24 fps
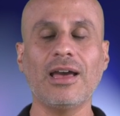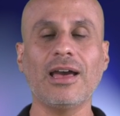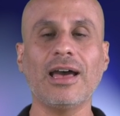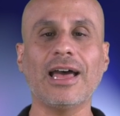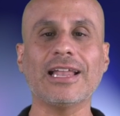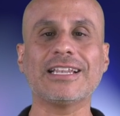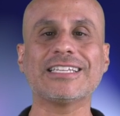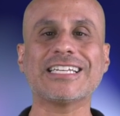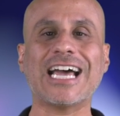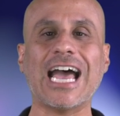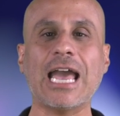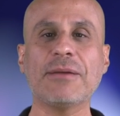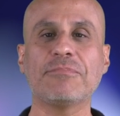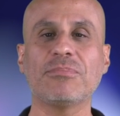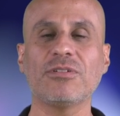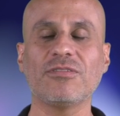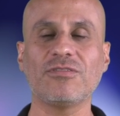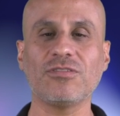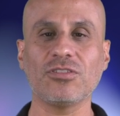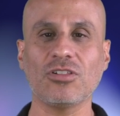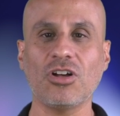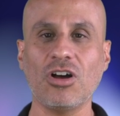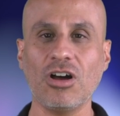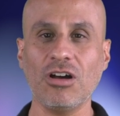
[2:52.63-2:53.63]
a type
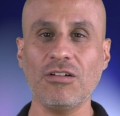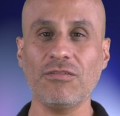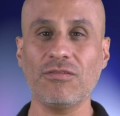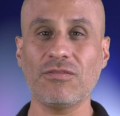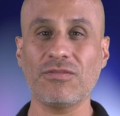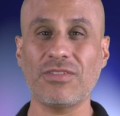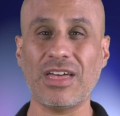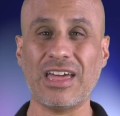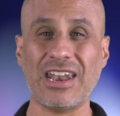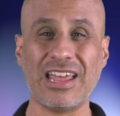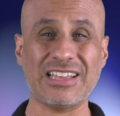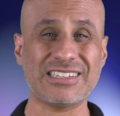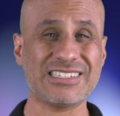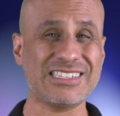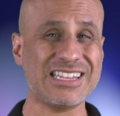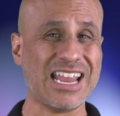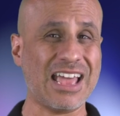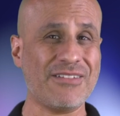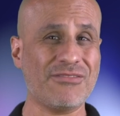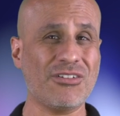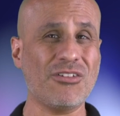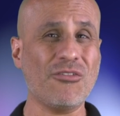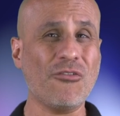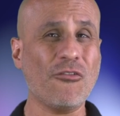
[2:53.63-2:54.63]
of love that has
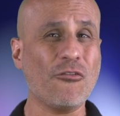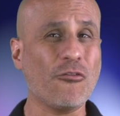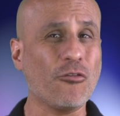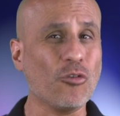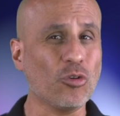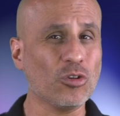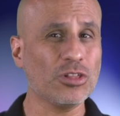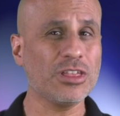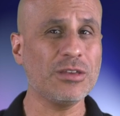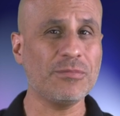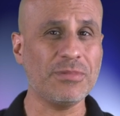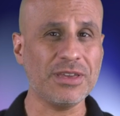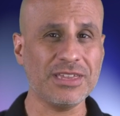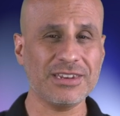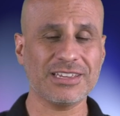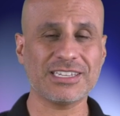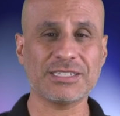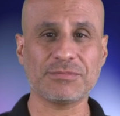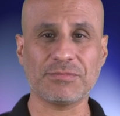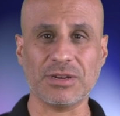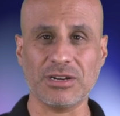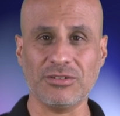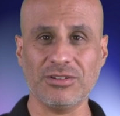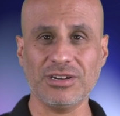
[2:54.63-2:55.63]
never fully been
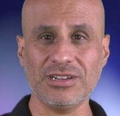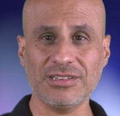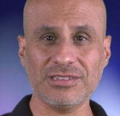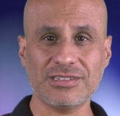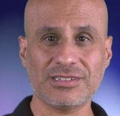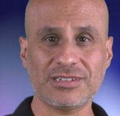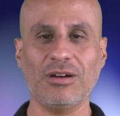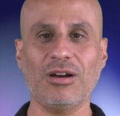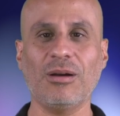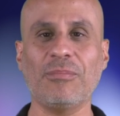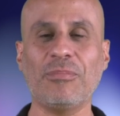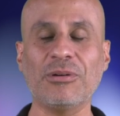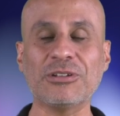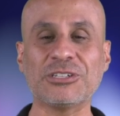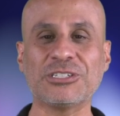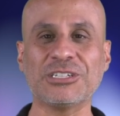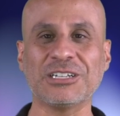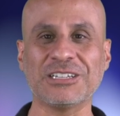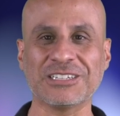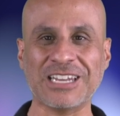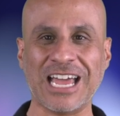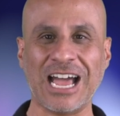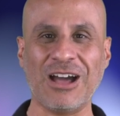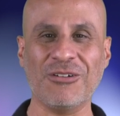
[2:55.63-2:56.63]
experienced up
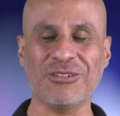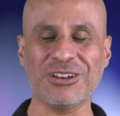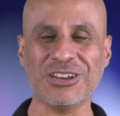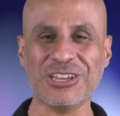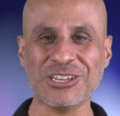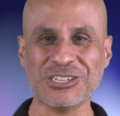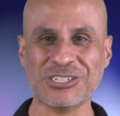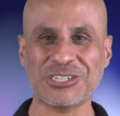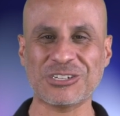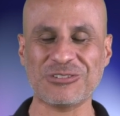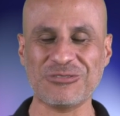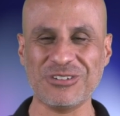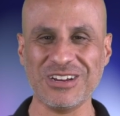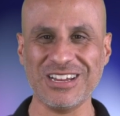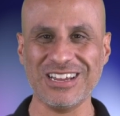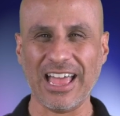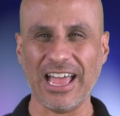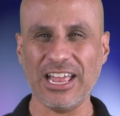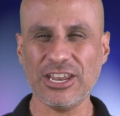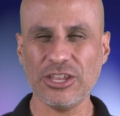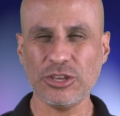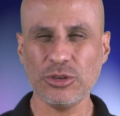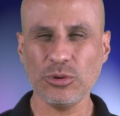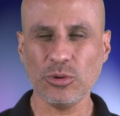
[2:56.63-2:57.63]
until now in history,
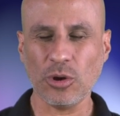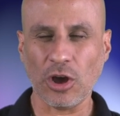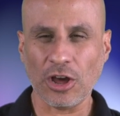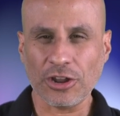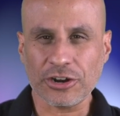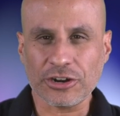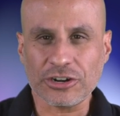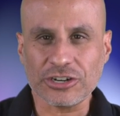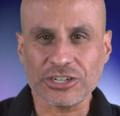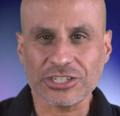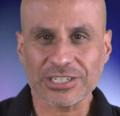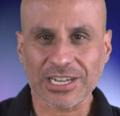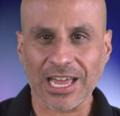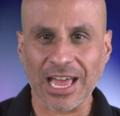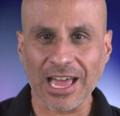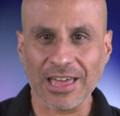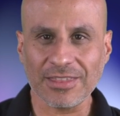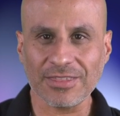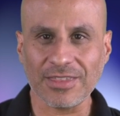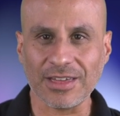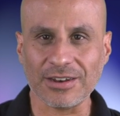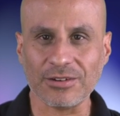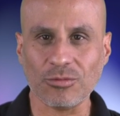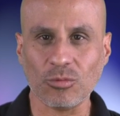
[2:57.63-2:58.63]
and you
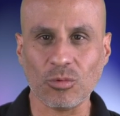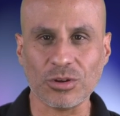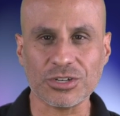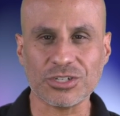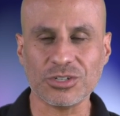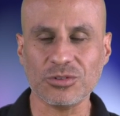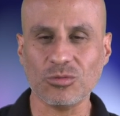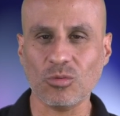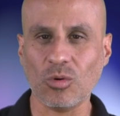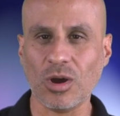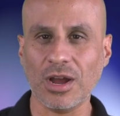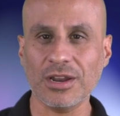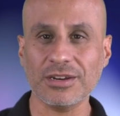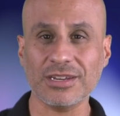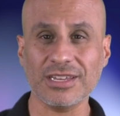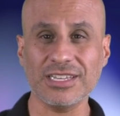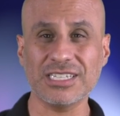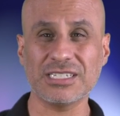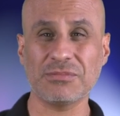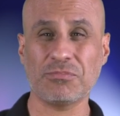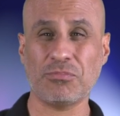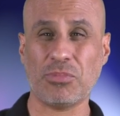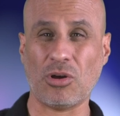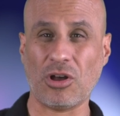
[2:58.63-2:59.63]
understand that what you want
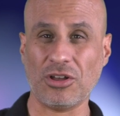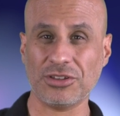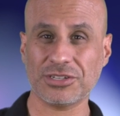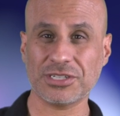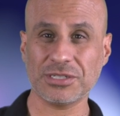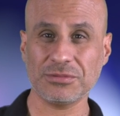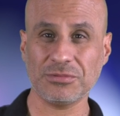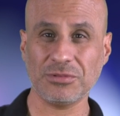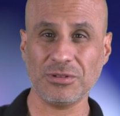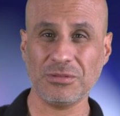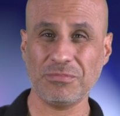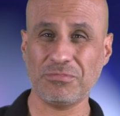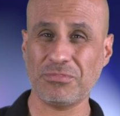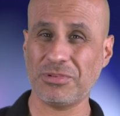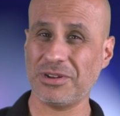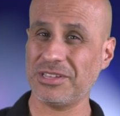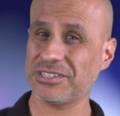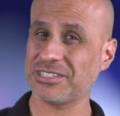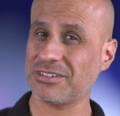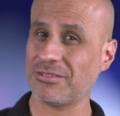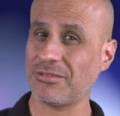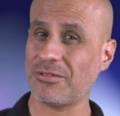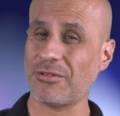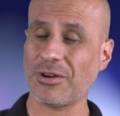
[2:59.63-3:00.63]
is possible, but
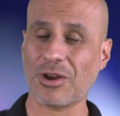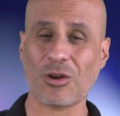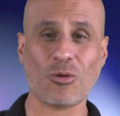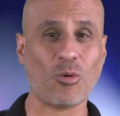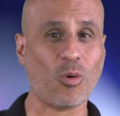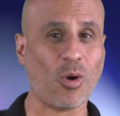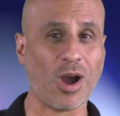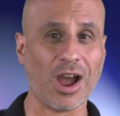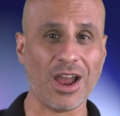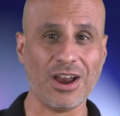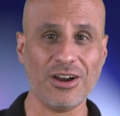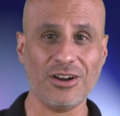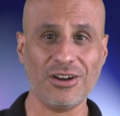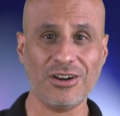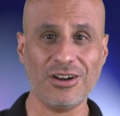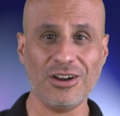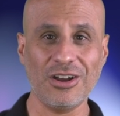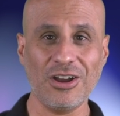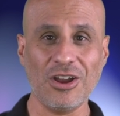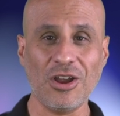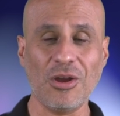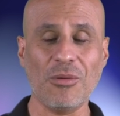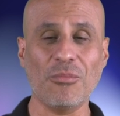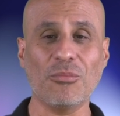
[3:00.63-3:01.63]
it's gonna require
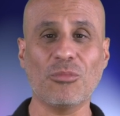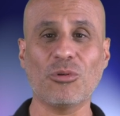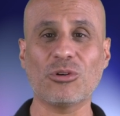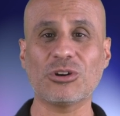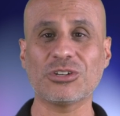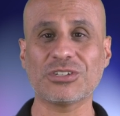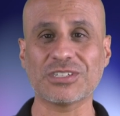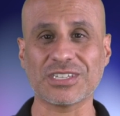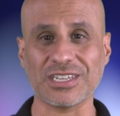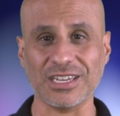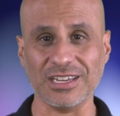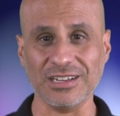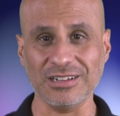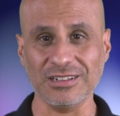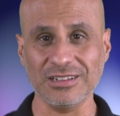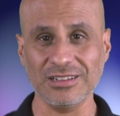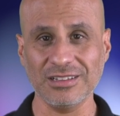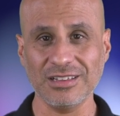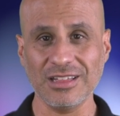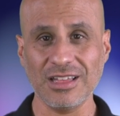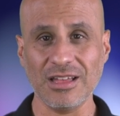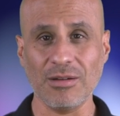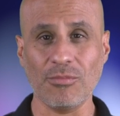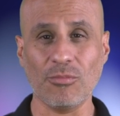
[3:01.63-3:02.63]
more
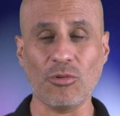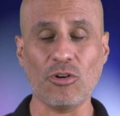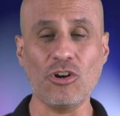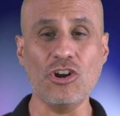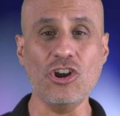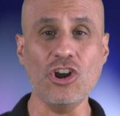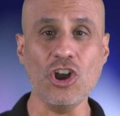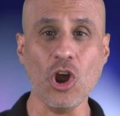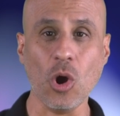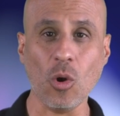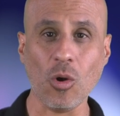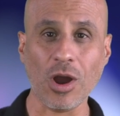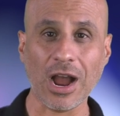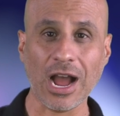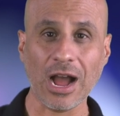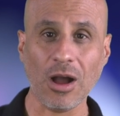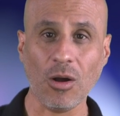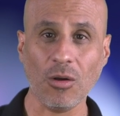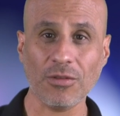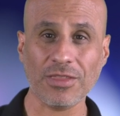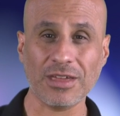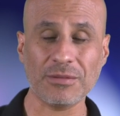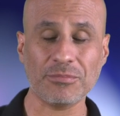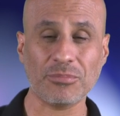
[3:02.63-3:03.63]
skill, more know
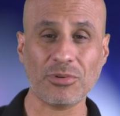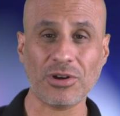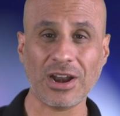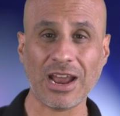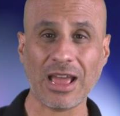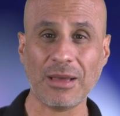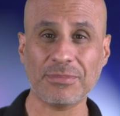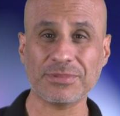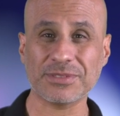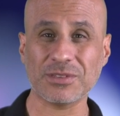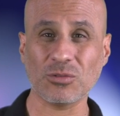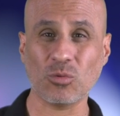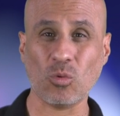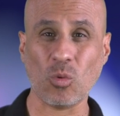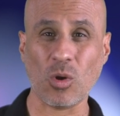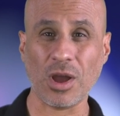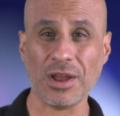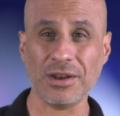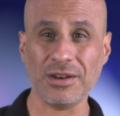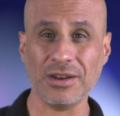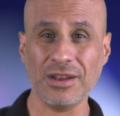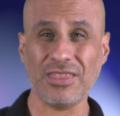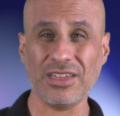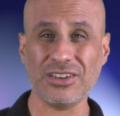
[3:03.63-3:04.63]
how than perhaps the
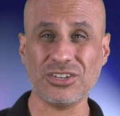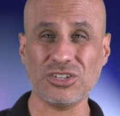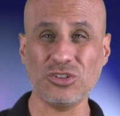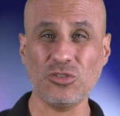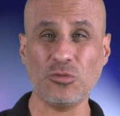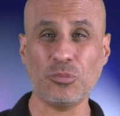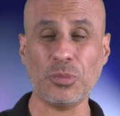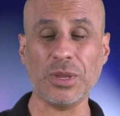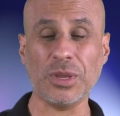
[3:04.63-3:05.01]
one that you've